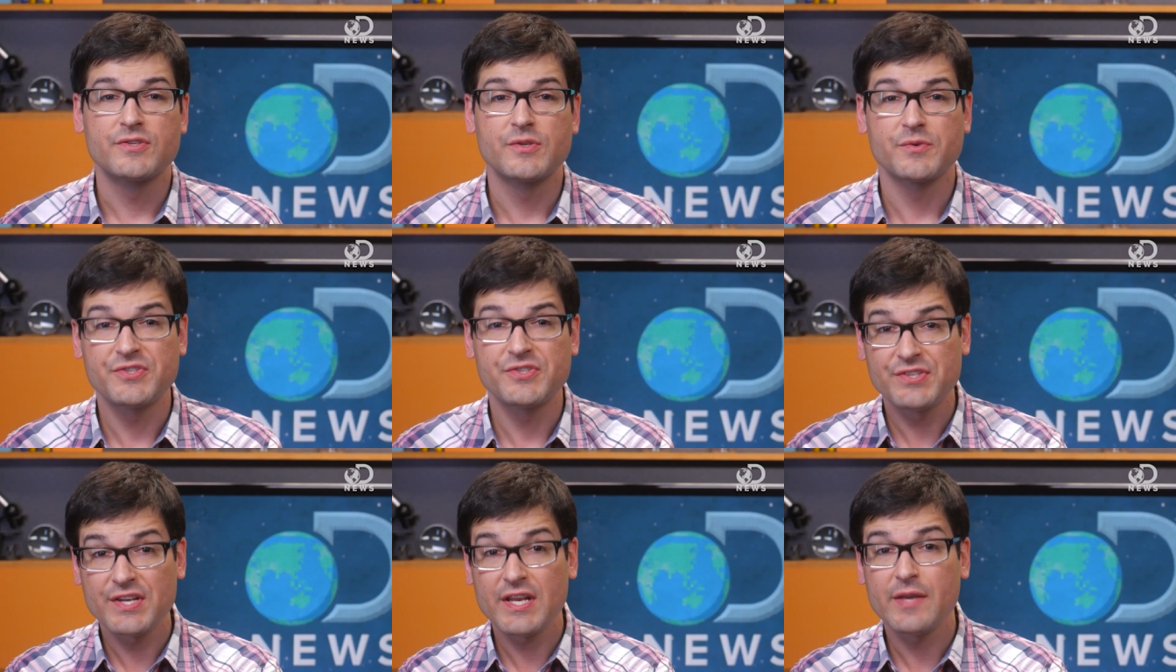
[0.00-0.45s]
so
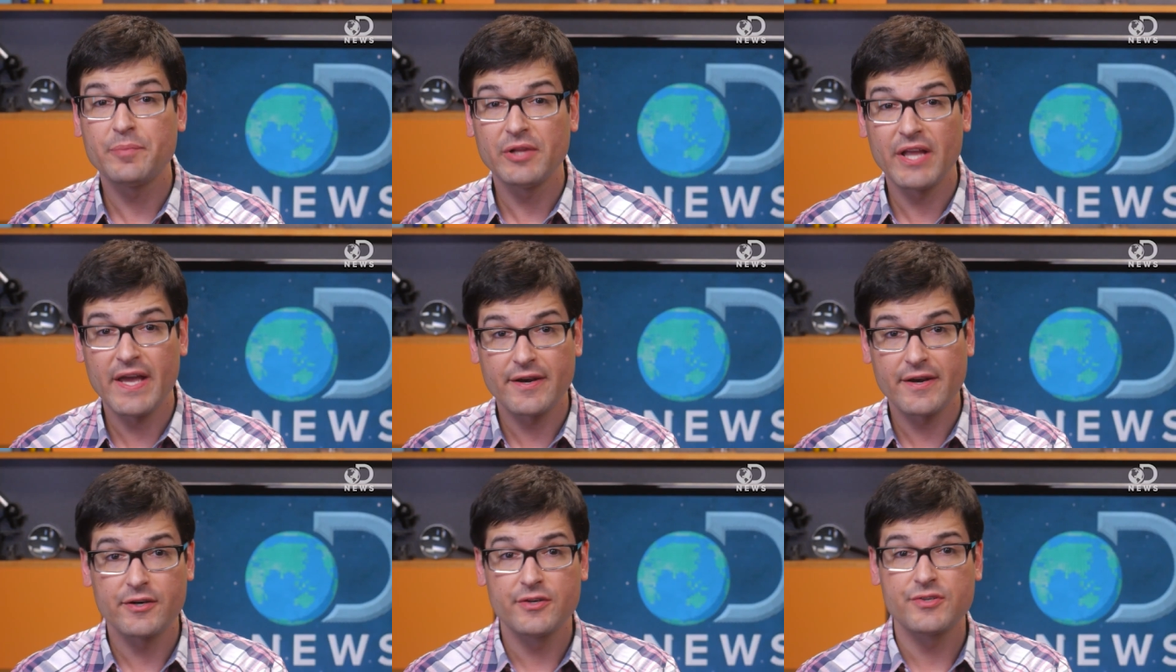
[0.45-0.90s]
city
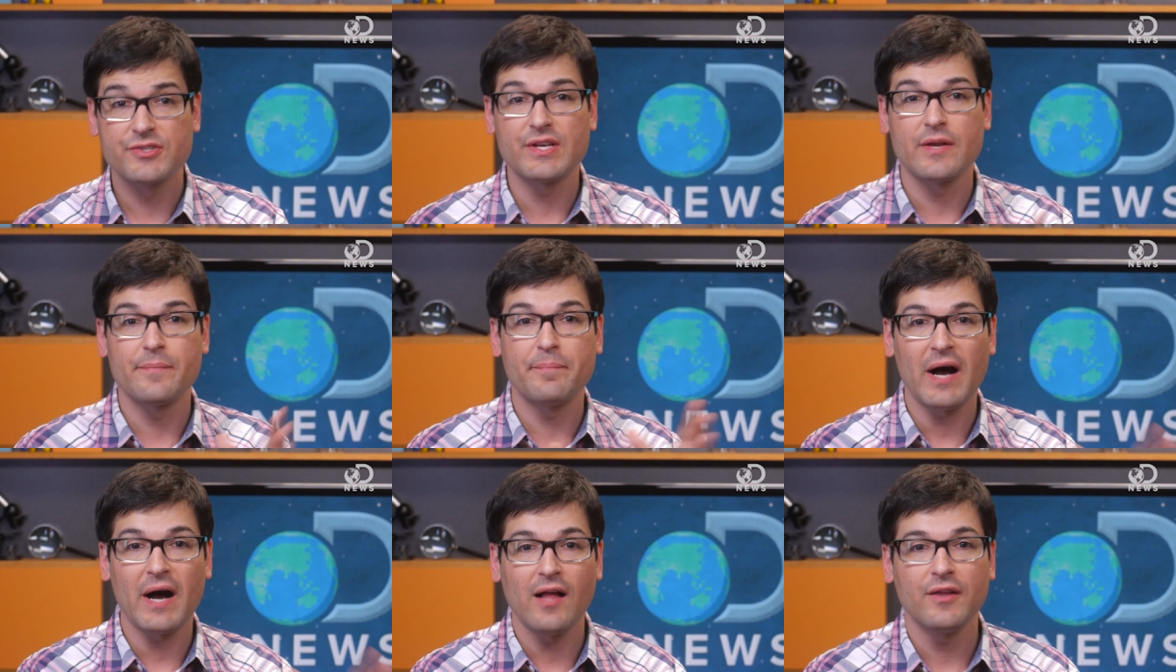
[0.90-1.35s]
planners
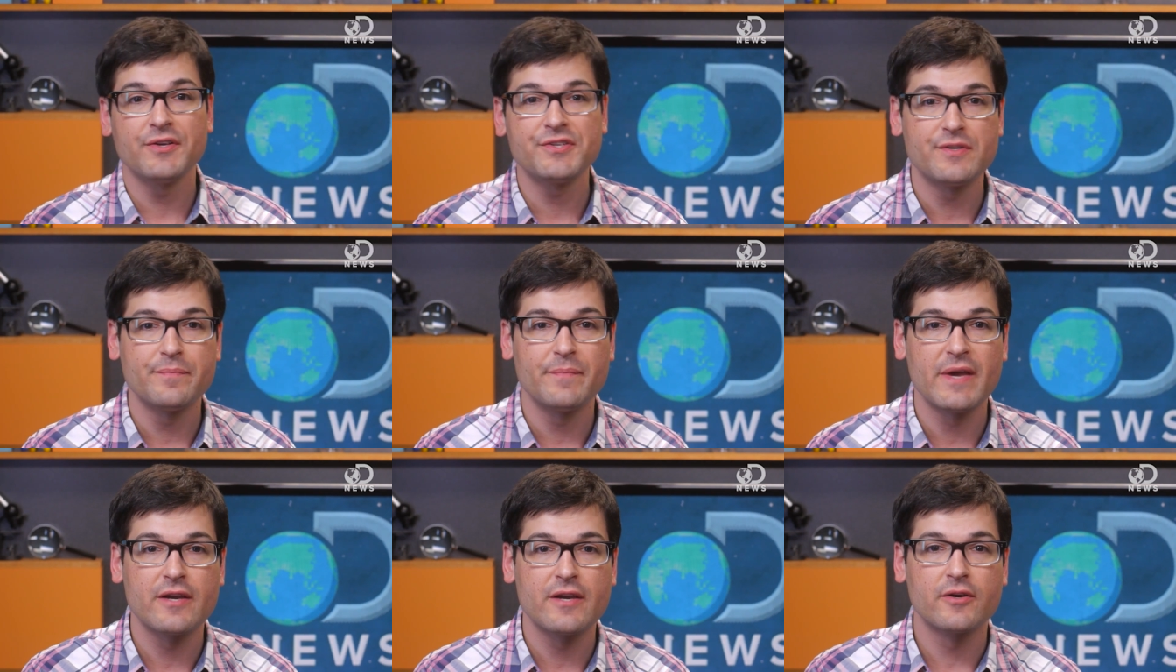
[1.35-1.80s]
and
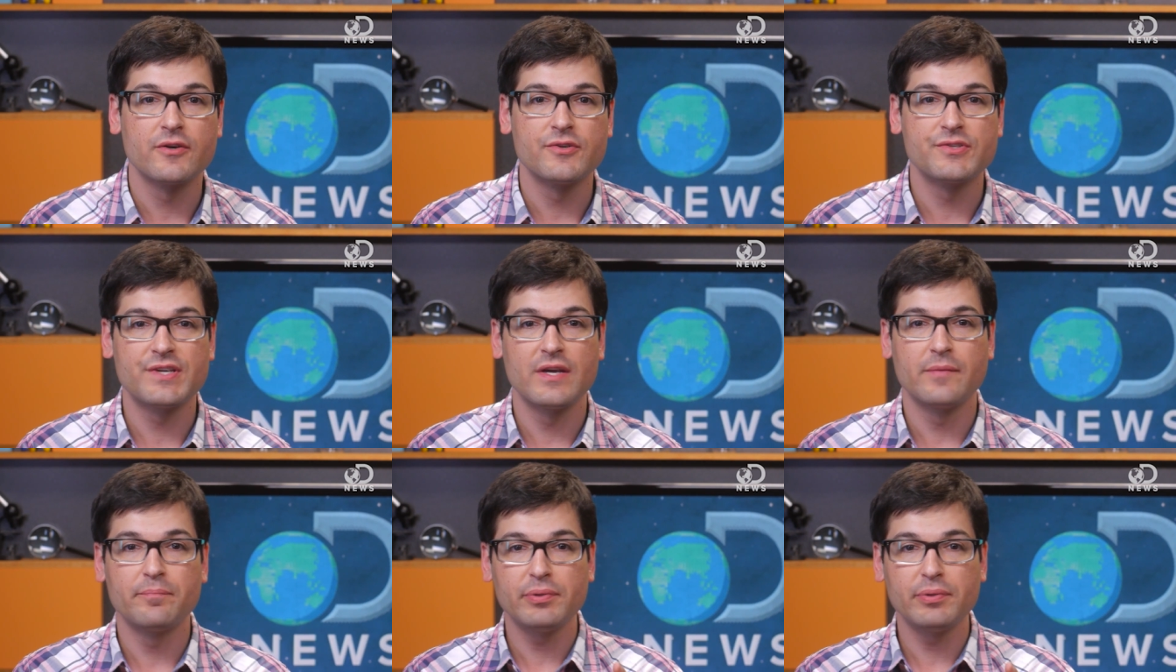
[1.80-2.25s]

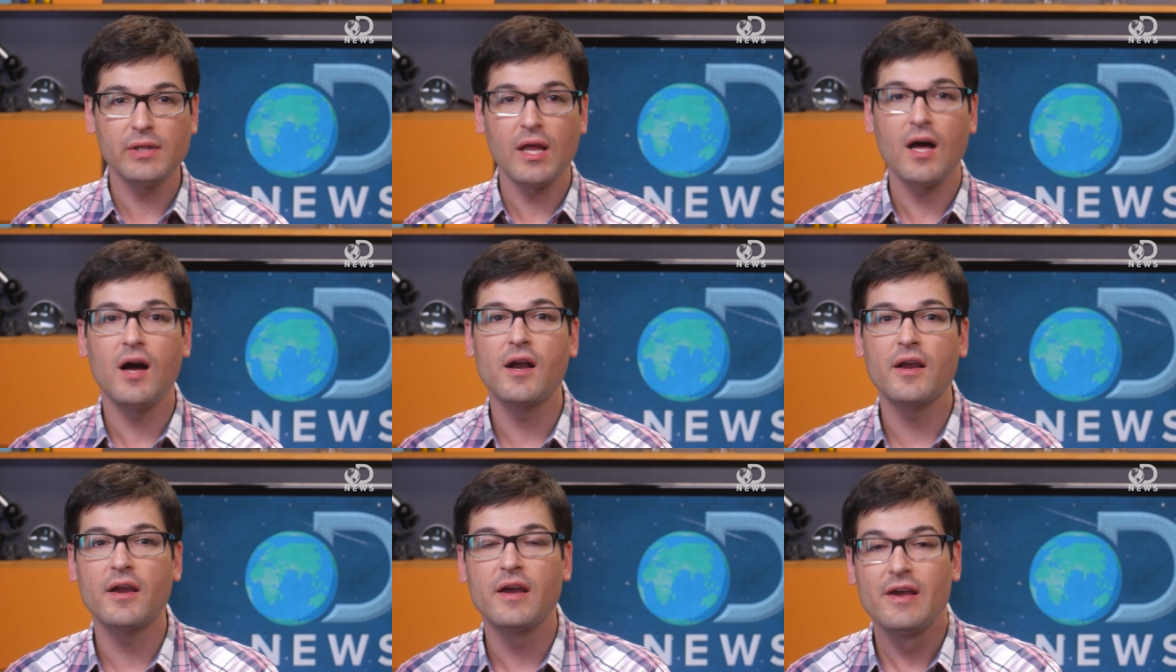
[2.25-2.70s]
policymakers can
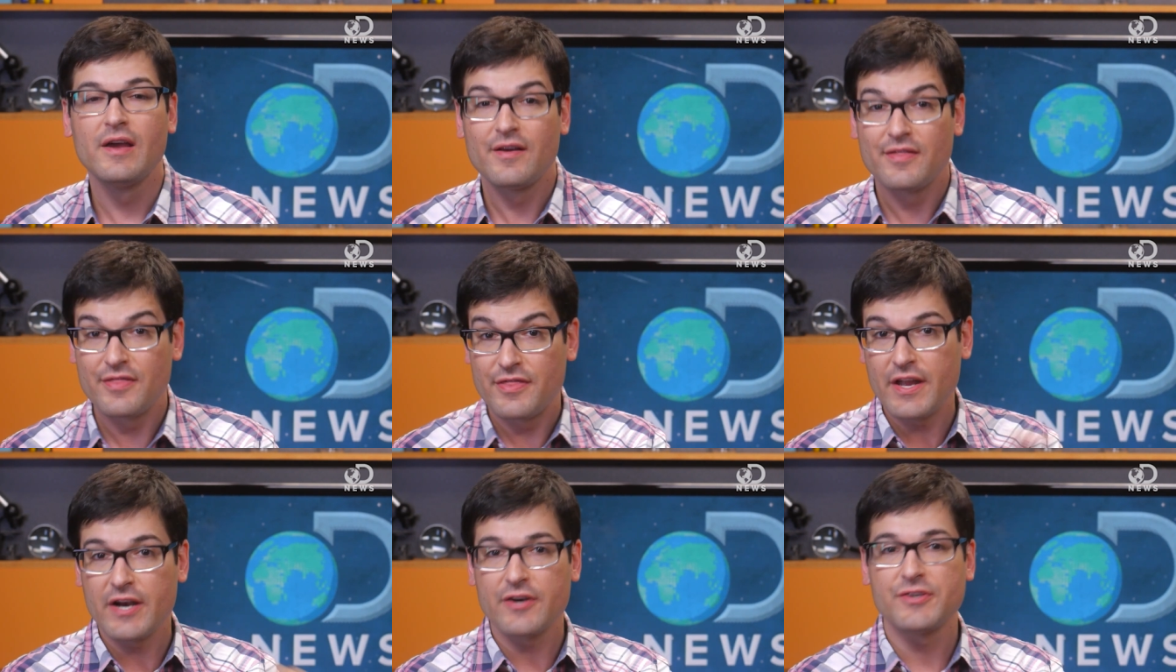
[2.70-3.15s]
plug
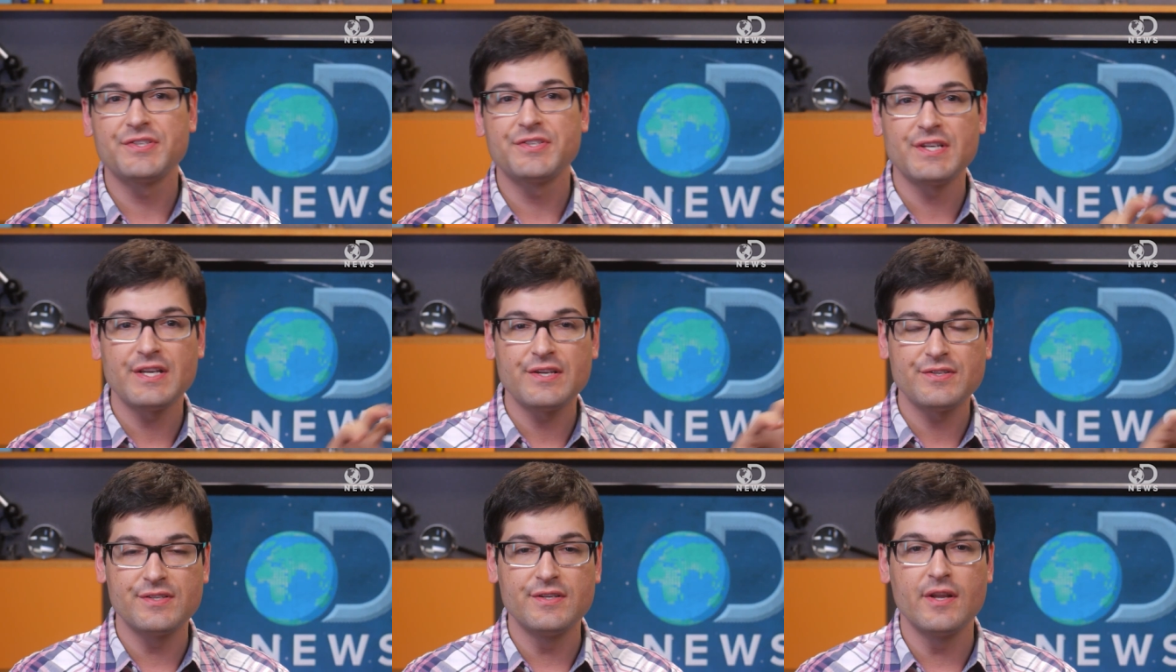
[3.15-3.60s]
their
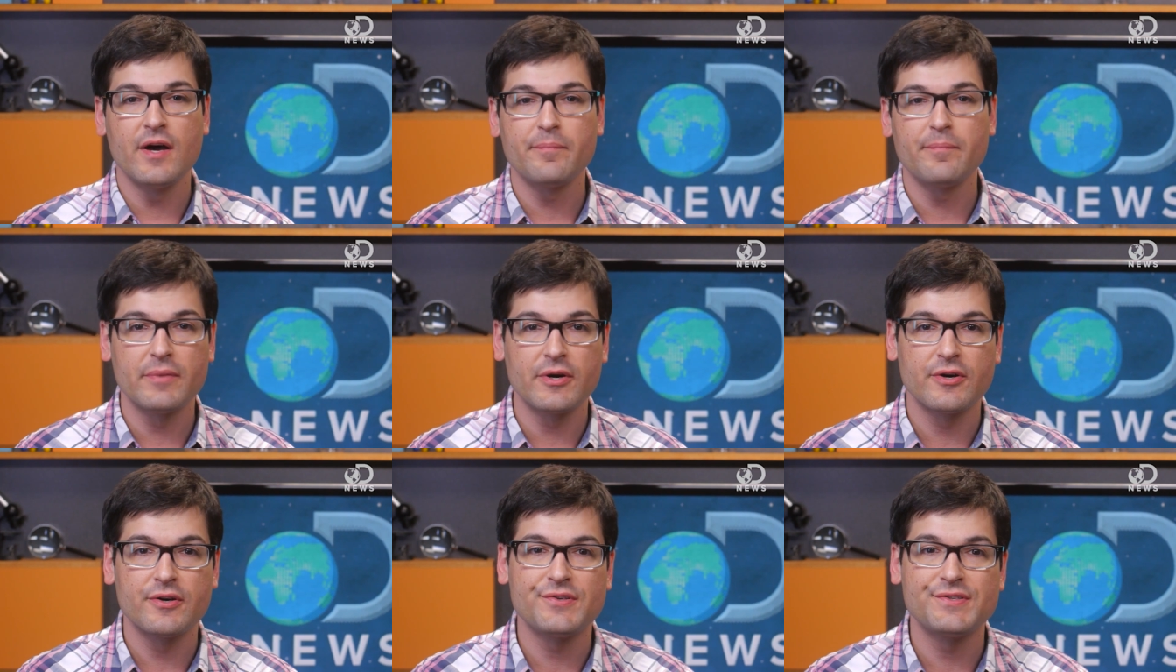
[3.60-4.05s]
city's
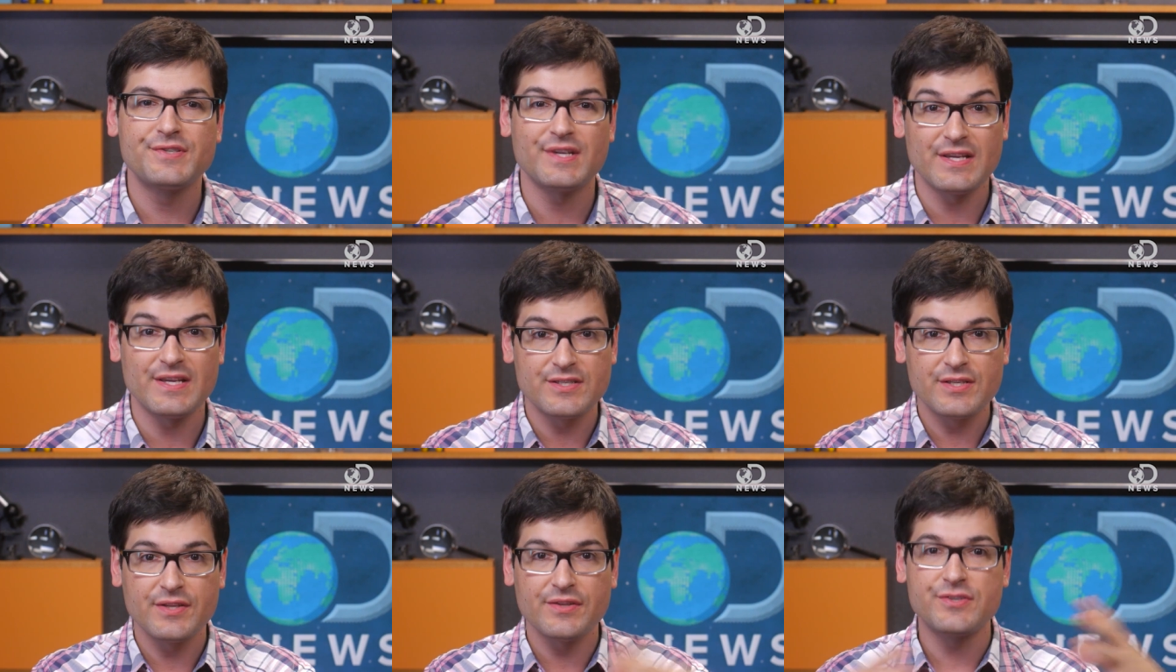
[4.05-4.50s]
numbers
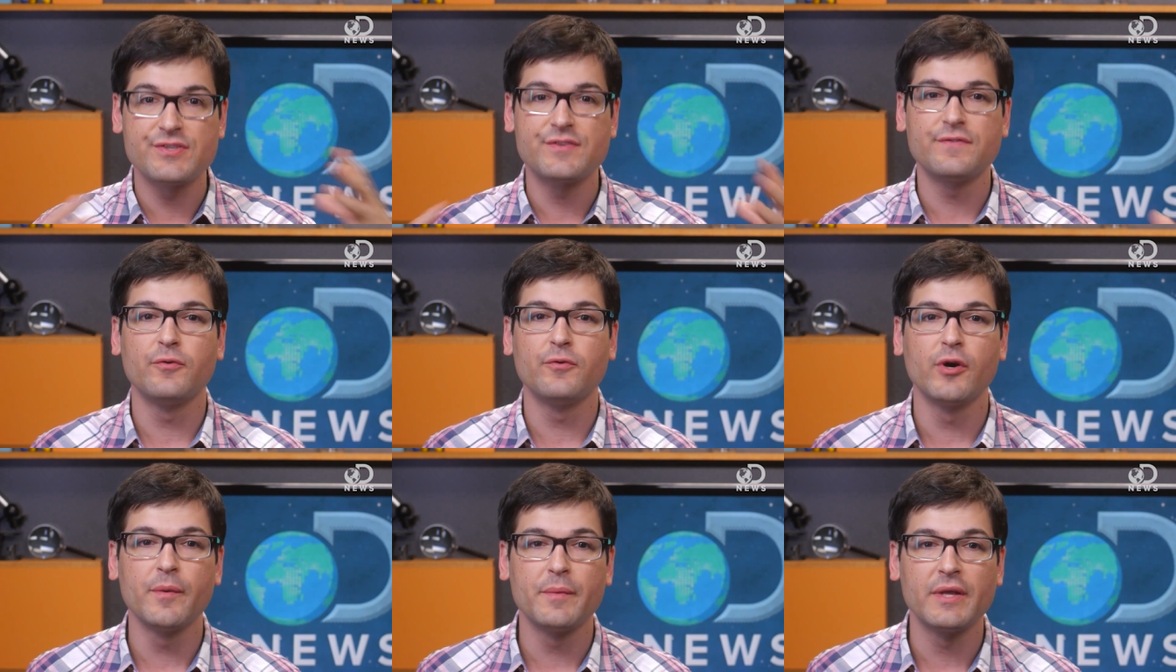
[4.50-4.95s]
into this
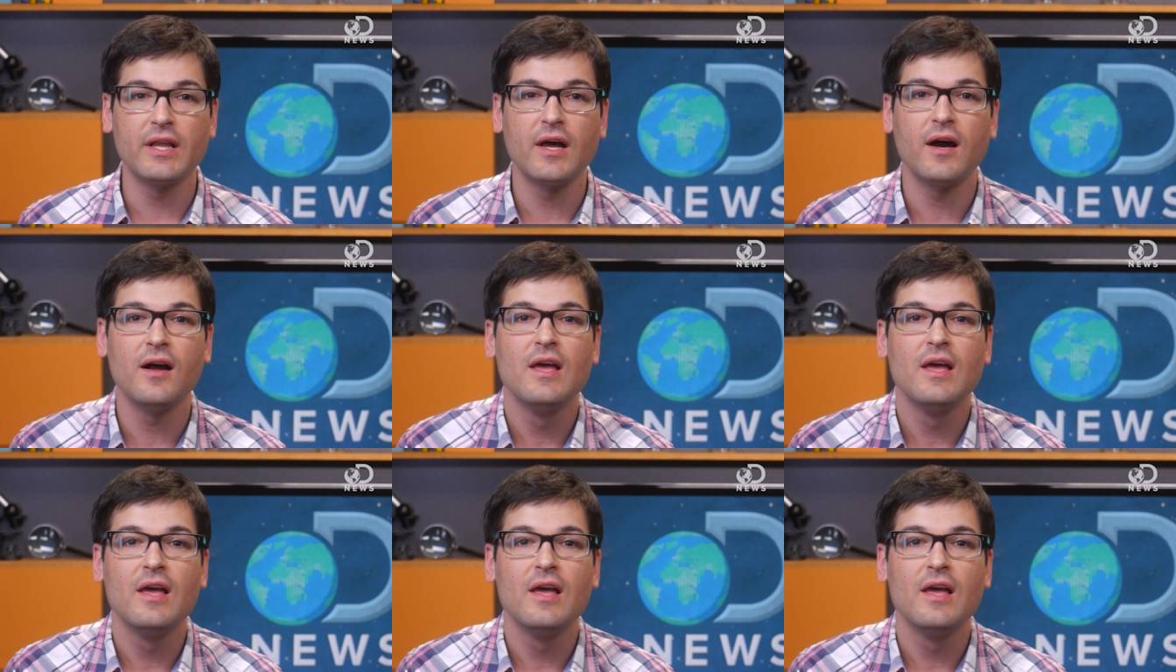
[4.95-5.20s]
formula